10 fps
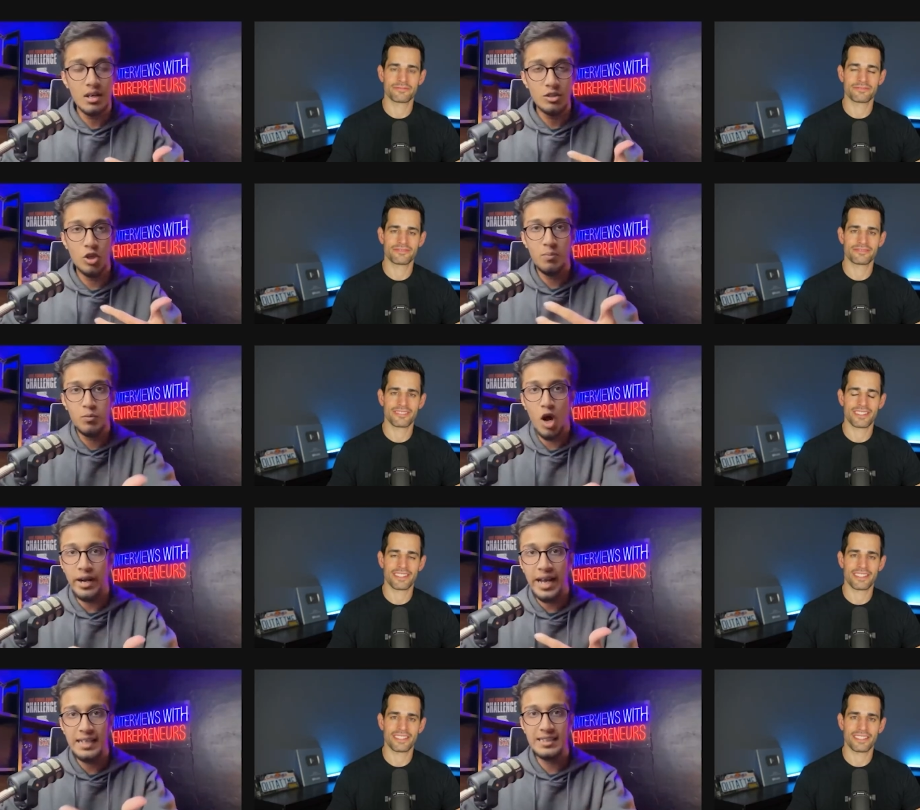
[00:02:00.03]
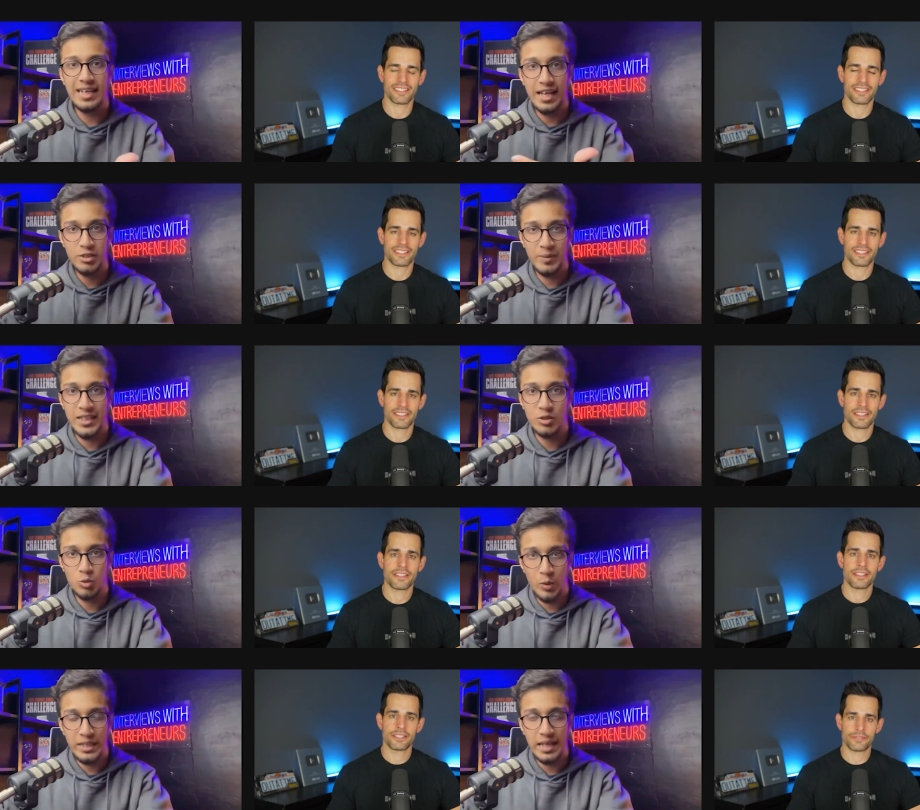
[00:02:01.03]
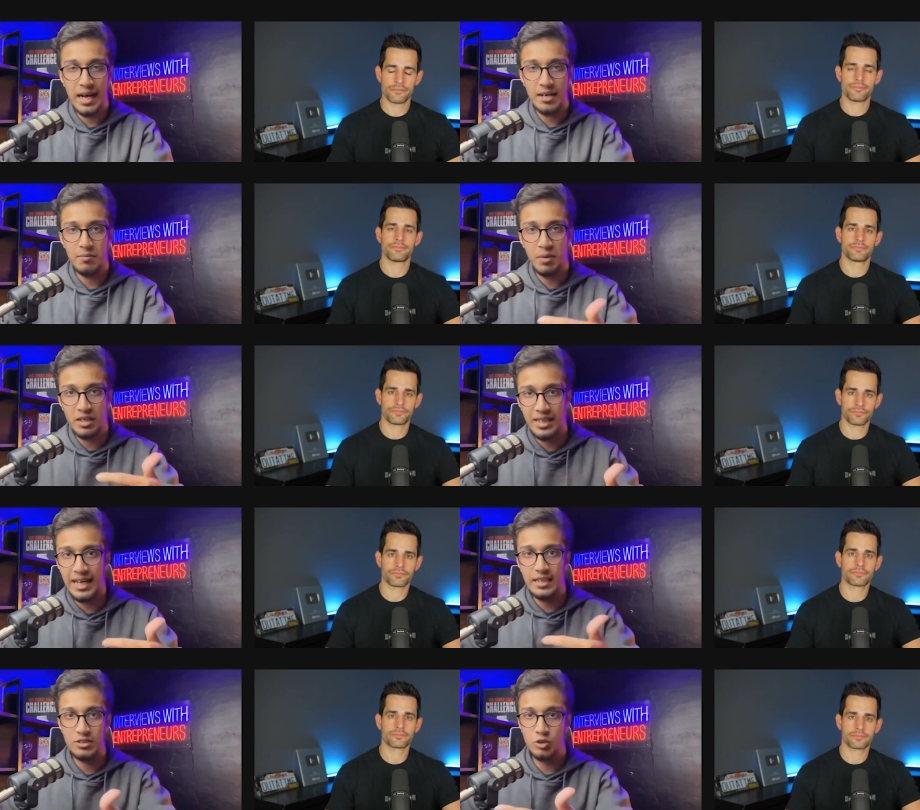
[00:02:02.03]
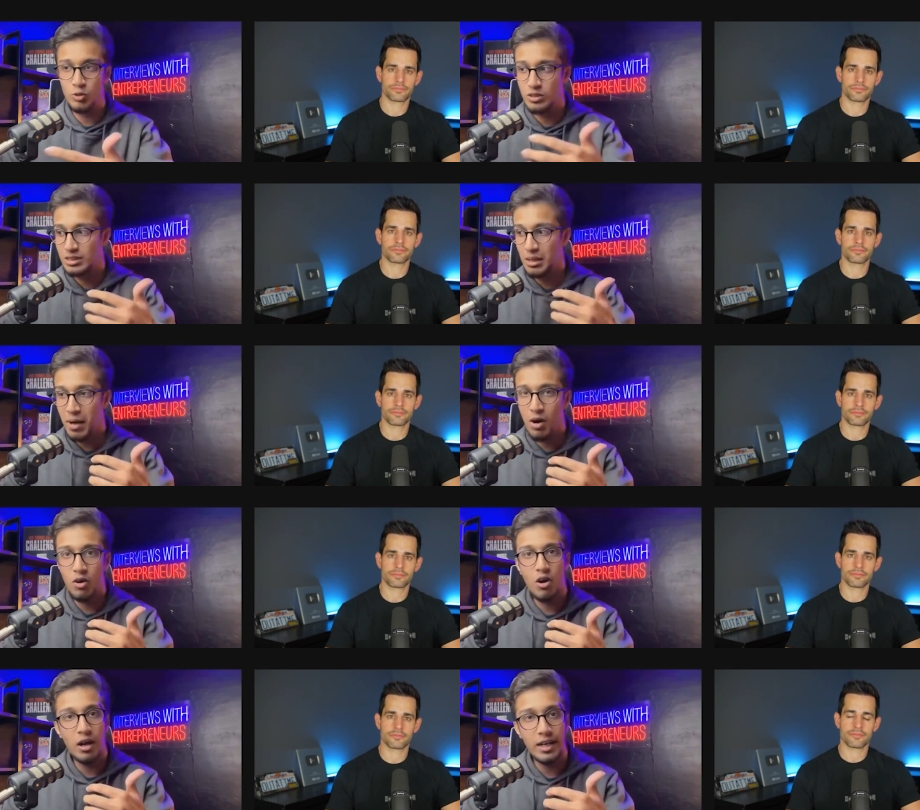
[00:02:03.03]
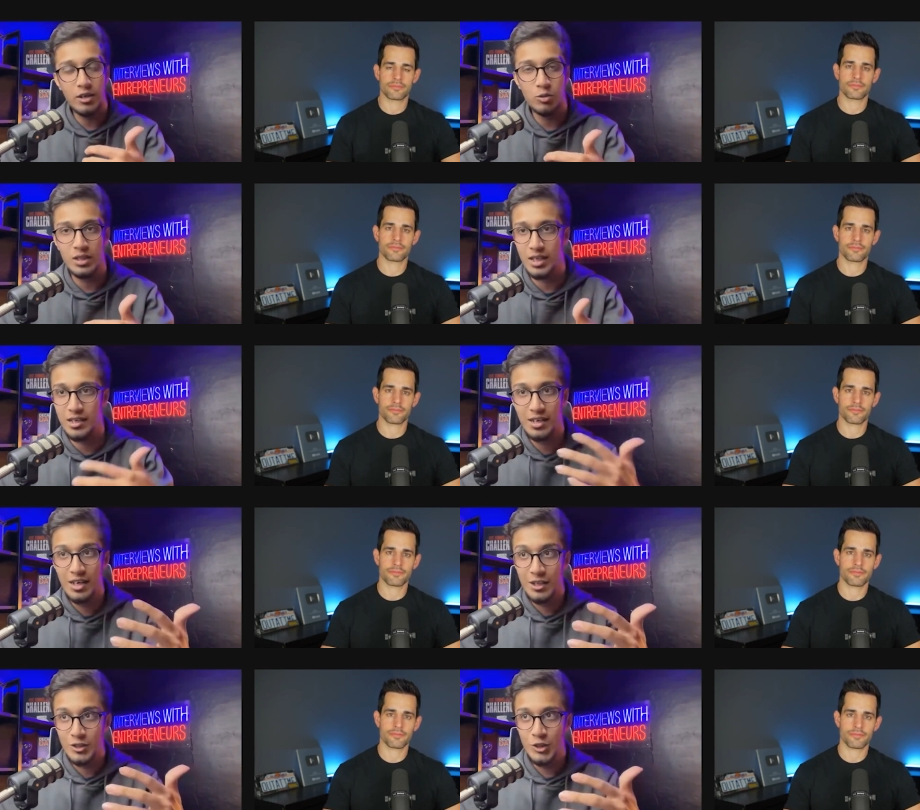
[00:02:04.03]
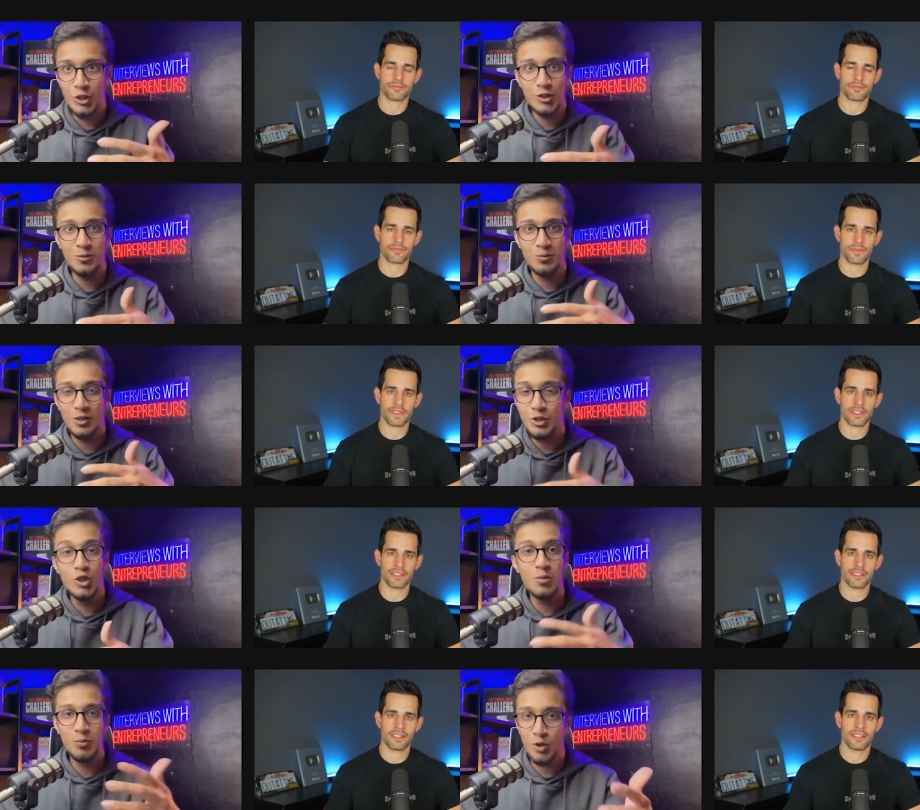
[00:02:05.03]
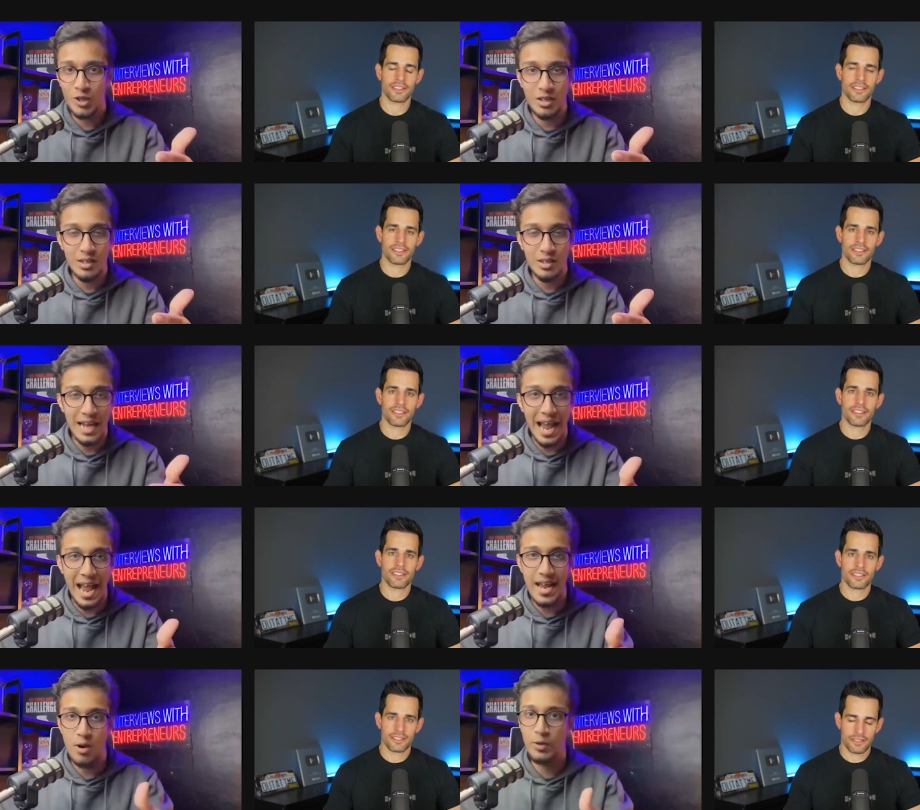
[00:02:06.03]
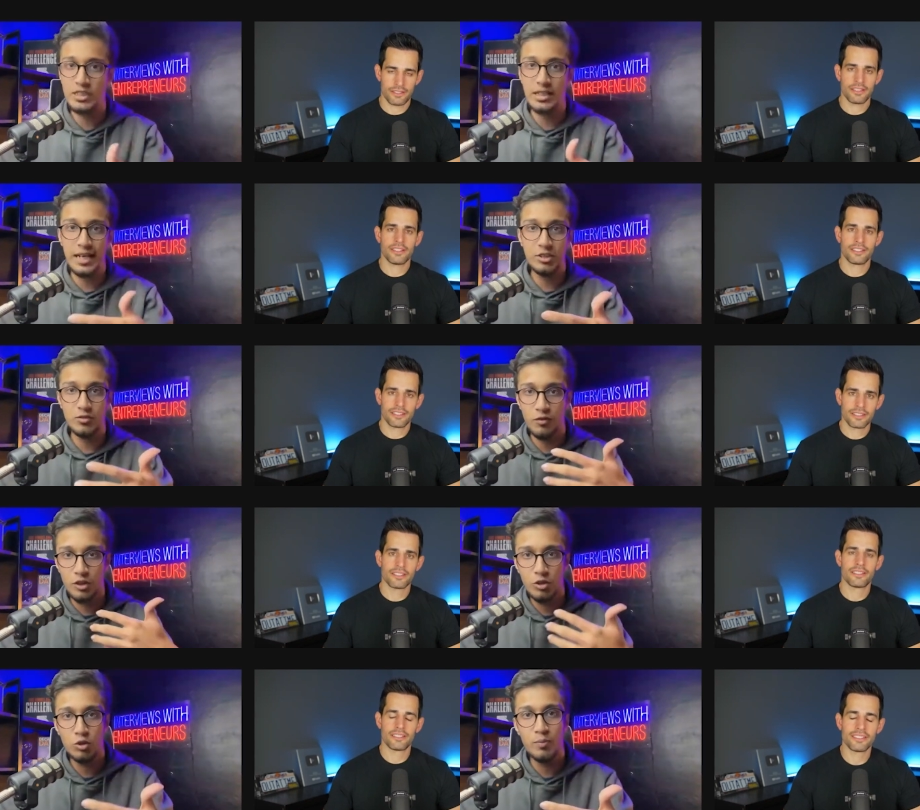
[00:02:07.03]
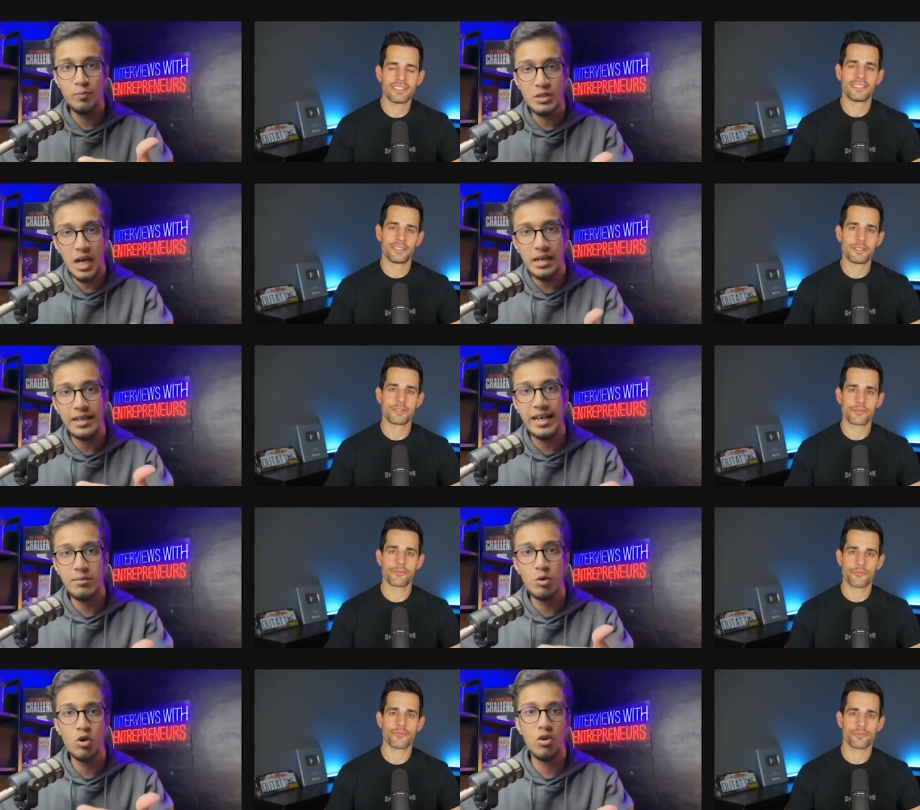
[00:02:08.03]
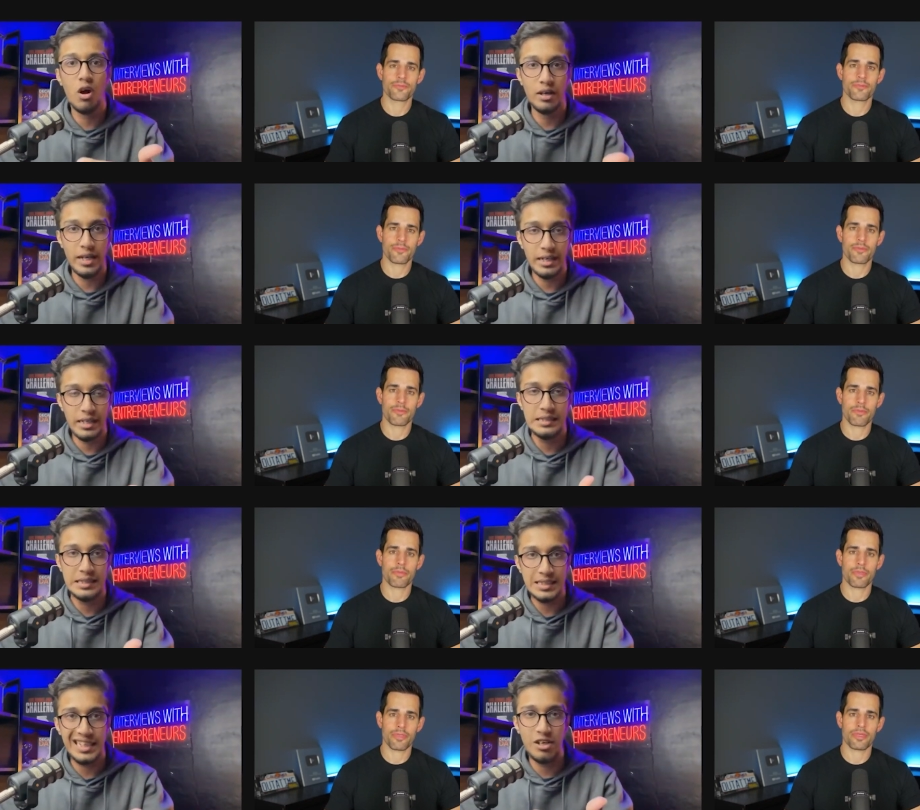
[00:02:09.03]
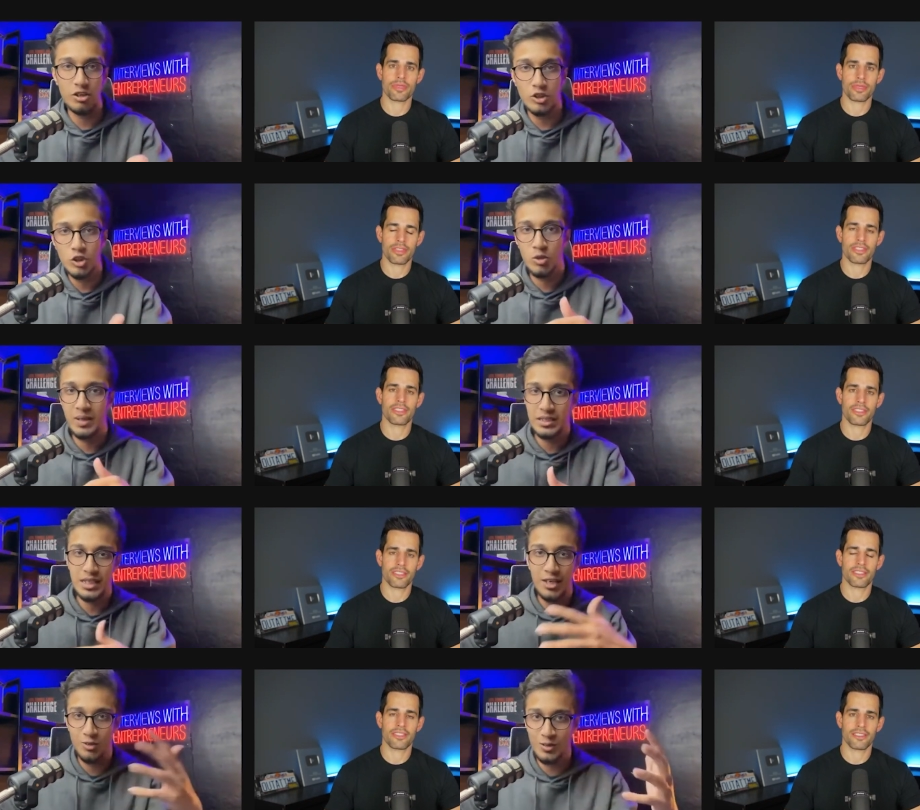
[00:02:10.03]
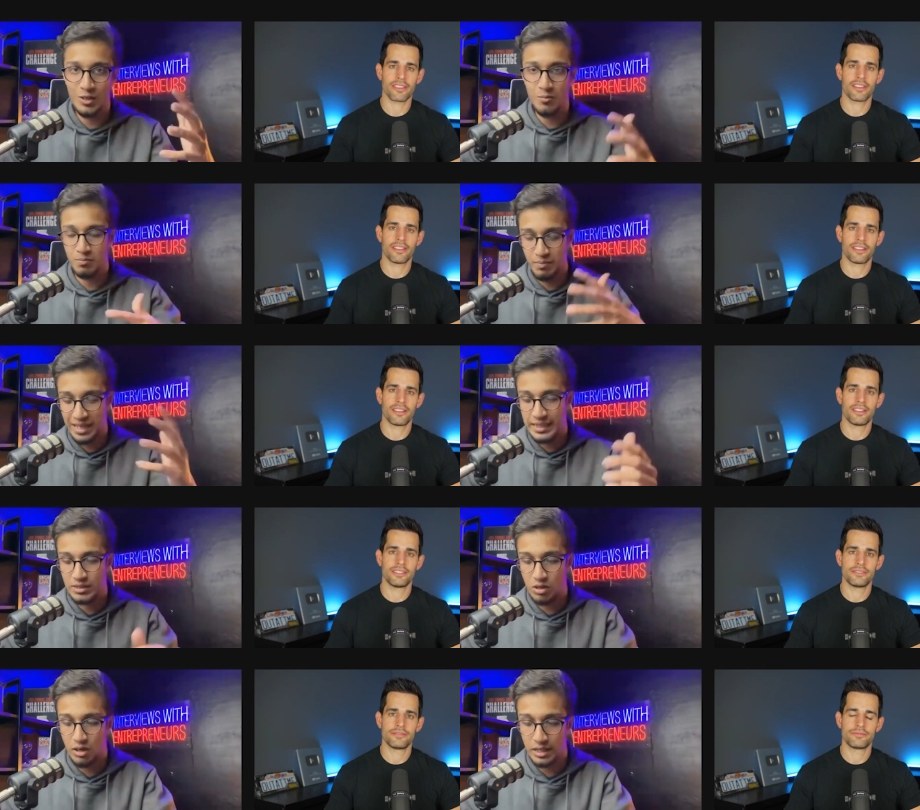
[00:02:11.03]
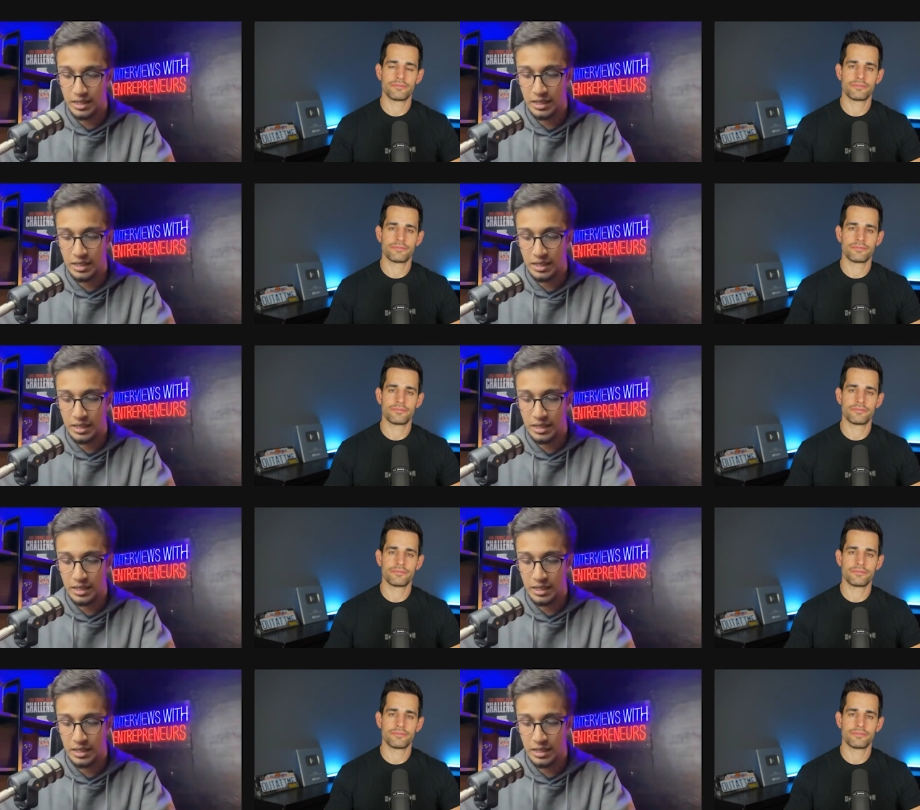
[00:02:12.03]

Speaker 1: your broadcasting experience with that but then you somehow got into the youtube youtube portal and which led for you to start creating more content consistently on youtube and start to you know make this content